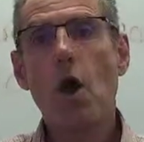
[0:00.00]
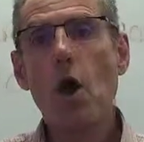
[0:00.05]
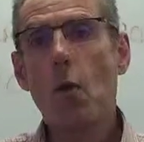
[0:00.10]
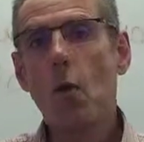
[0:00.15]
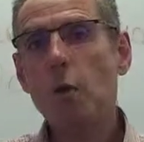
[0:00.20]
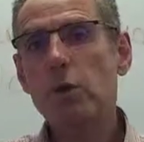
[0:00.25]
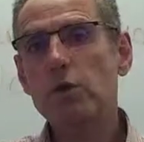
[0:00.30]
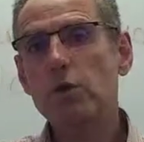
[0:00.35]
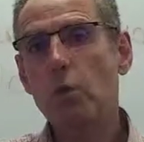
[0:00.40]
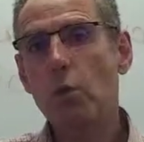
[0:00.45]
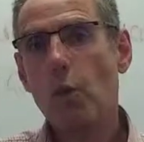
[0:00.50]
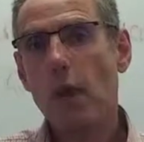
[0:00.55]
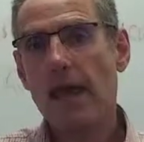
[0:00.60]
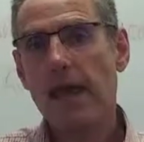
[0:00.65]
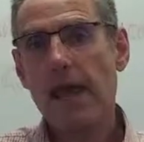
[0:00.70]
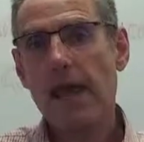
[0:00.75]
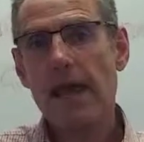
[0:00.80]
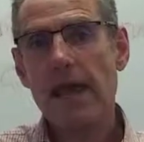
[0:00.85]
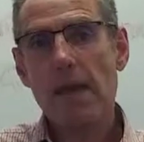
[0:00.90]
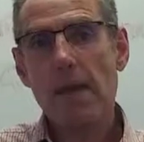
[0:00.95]
was
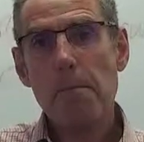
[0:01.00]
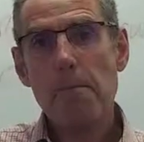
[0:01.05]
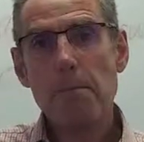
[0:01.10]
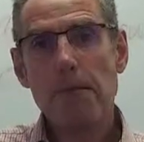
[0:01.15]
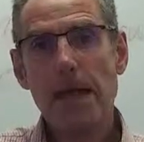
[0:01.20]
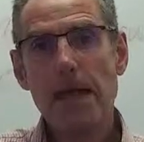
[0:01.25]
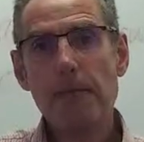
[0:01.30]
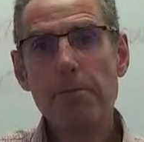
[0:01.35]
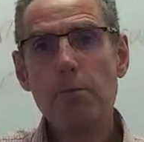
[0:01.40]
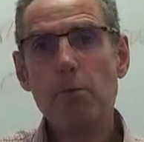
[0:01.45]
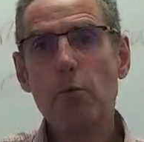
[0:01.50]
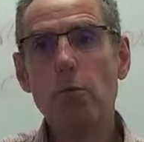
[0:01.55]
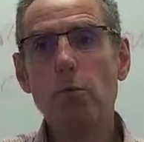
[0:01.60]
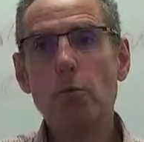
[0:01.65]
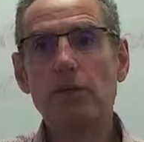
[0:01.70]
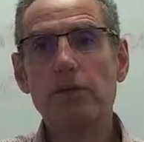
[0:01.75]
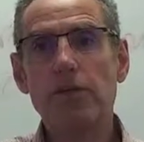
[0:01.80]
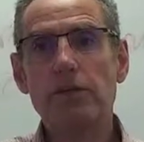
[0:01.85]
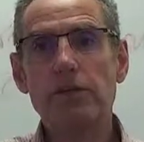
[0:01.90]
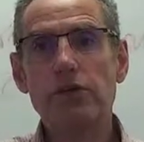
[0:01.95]
where people
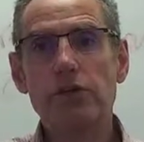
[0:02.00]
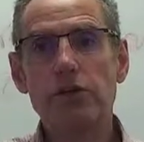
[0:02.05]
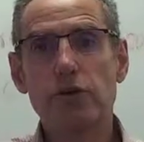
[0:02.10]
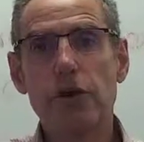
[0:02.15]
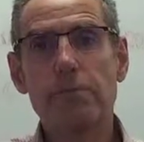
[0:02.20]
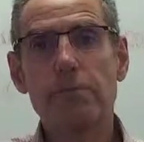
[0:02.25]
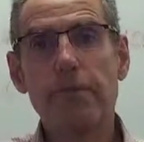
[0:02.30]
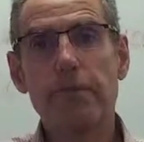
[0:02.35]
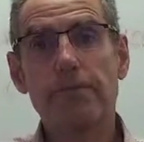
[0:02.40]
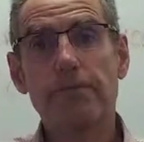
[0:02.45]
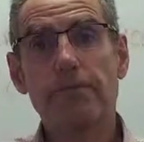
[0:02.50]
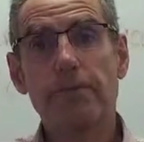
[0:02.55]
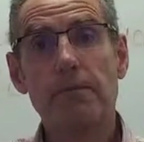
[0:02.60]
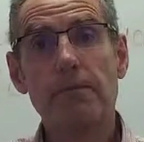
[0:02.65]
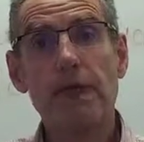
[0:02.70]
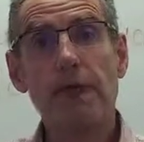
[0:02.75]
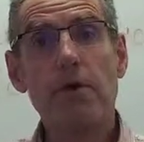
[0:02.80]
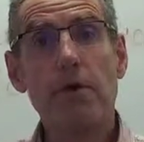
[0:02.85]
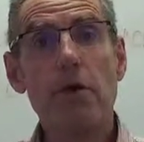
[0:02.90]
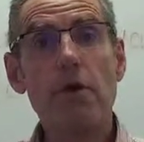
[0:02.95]
would contribute from
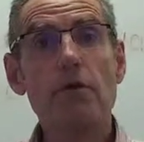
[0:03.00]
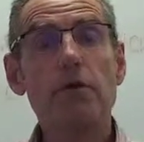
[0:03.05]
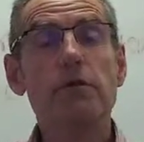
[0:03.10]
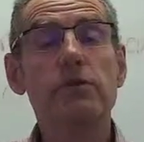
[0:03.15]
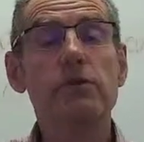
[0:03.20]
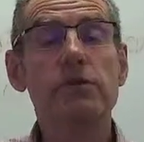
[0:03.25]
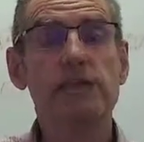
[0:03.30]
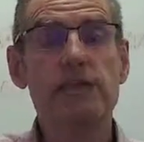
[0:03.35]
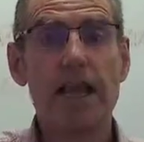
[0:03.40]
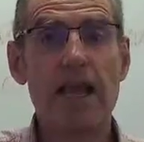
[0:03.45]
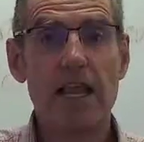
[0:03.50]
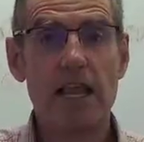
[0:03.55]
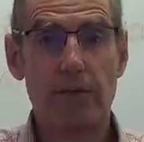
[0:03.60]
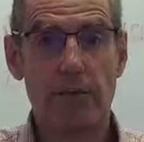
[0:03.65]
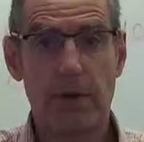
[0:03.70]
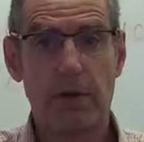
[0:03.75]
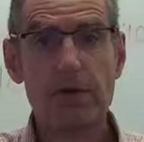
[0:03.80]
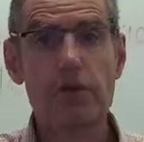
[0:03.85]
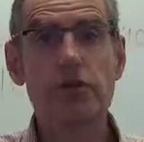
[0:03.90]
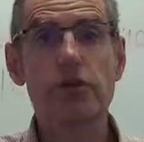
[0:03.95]
their own
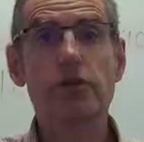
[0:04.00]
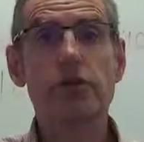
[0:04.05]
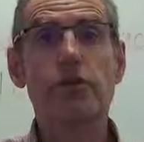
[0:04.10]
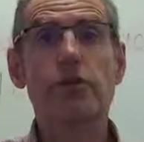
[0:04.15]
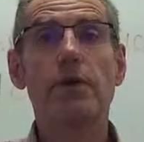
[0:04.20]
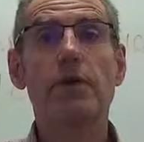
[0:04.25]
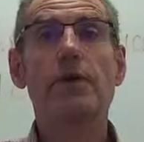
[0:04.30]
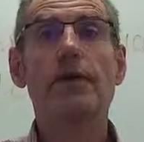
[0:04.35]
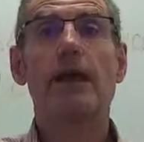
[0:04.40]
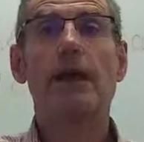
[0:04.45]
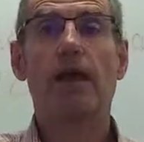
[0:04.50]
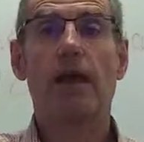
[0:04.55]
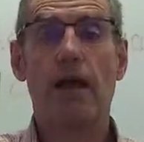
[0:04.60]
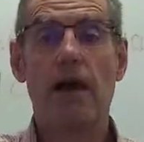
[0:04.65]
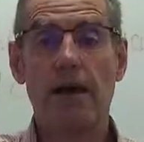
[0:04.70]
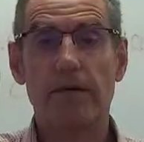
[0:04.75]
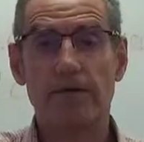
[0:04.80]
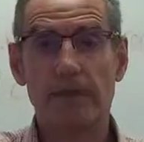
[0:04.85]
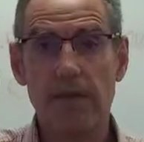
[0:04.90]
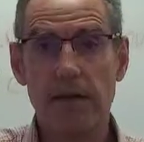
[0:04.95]
salaries during their
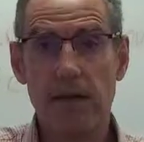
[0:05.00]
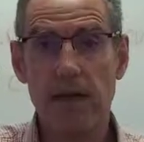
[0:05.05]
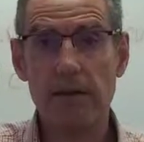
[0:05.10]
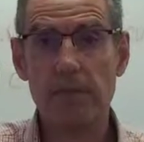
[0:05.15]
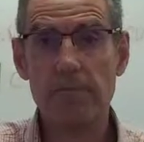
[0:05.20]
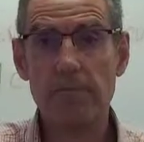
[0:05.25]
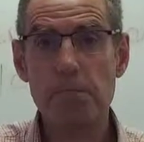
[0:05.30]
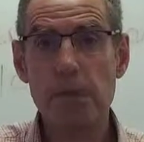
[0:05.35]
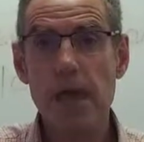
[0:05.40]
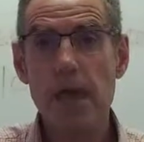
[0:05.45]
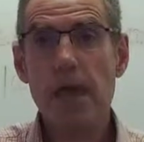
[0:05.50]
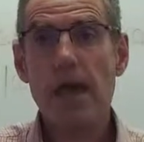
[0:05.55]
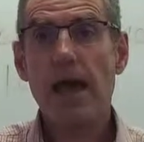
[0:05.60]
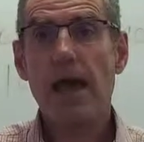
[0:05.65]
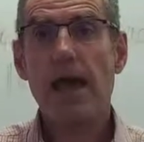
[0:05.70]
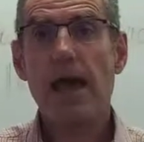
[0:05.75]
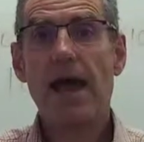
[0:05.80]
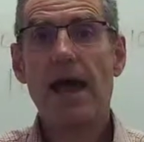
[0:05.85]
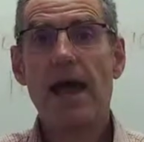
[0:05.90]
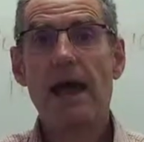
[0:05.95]
lifetime
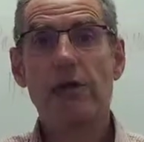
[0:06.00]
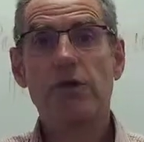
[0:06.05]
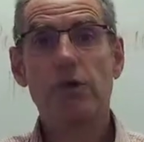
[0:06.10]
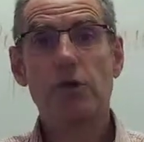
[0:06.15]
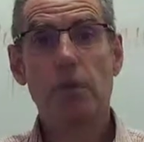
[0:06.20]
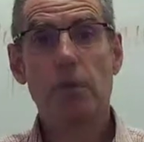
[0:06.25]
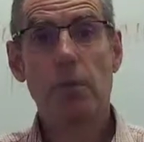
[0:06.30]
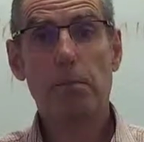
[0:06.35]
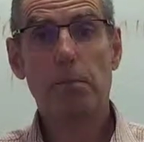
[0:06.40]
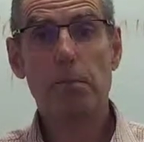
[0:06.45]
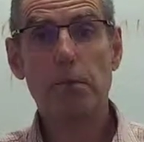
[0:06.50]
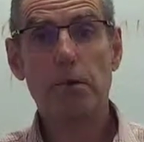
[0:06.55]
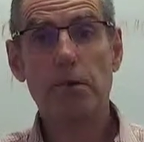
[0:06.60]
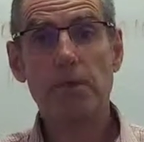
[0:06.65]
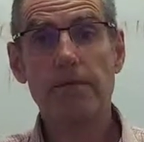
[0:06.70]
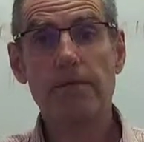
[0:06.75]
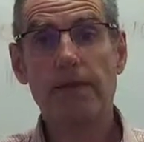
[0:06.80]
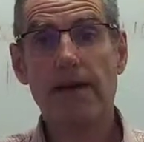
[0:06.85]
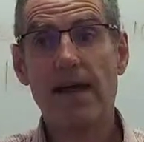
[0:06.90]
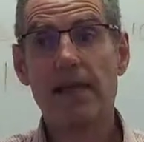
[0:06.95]
to a
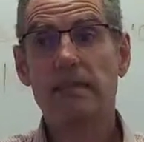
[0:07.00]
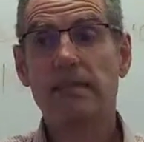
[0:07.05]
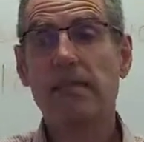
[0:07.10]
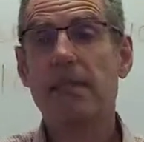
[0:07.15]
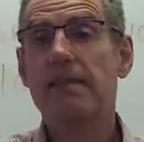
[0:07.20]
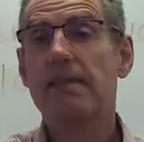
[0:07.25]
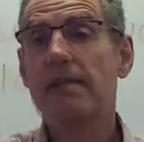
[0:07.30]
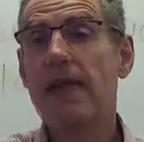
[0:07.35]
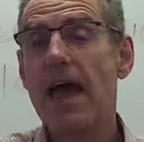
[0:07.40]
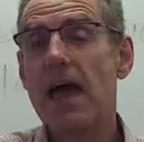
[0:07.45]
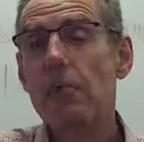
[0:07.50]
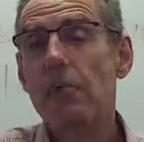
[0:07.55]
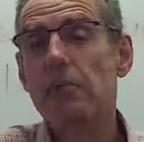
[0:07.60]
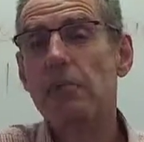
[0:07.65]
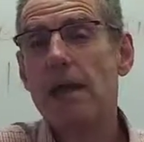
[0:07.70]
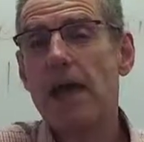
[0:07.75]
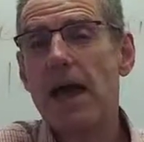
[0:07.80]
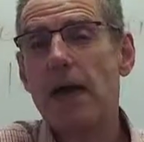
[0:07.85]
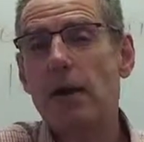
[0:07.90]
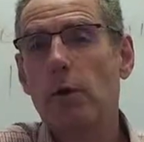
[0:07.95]
pool of funds that they would
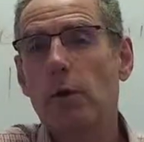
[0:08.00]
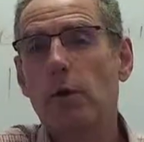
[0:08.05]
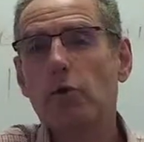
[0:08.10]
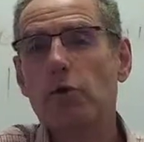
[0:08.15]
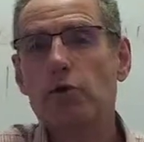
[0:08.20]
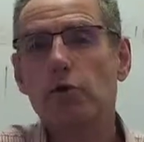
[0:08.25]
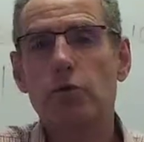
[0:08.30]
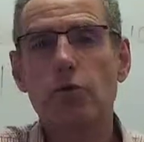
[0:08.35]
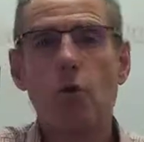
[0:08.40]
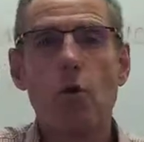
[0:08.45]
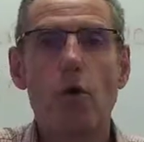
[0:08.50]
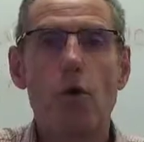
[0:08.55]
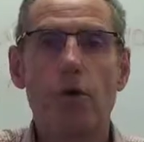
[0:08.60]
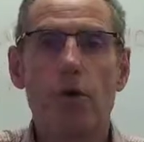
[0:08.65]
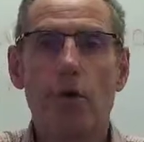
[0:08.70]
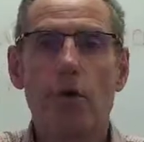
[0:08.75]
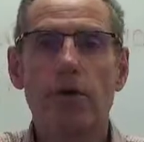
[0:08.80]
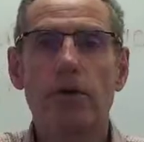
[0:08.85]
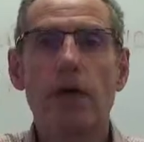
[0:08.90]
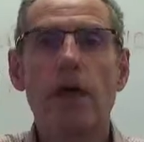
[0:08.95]
be able to
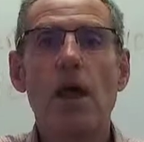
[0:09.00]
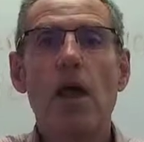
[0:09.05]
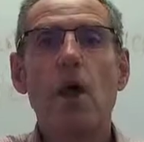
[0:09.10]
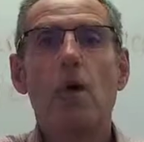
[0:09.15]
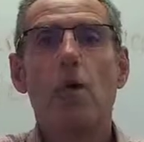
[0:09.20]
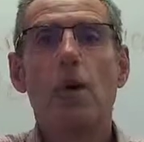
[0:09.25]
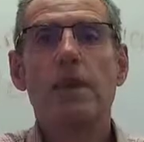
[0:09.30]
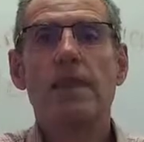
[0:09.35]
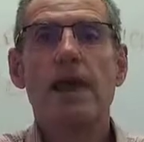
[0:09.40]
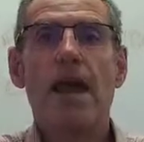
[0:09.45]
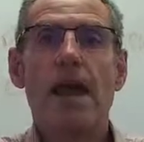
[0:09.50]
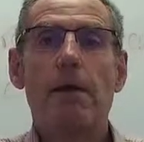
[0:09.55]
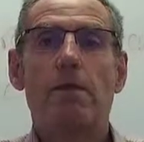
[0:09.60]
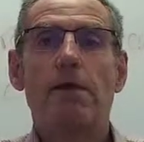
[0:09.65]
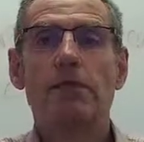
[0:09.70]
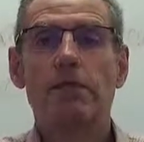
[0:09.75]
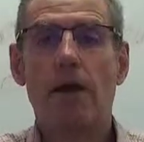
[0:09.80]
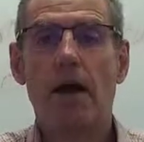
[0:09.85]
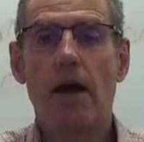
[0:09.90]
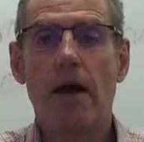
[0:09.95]
draw on when they
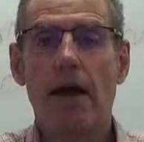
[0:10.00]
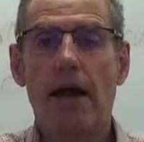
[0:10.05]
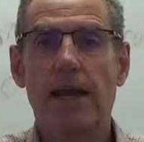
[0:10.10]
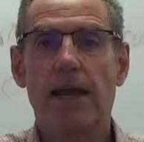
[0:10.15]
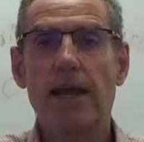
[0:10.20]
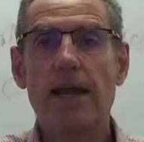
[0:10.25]
retired.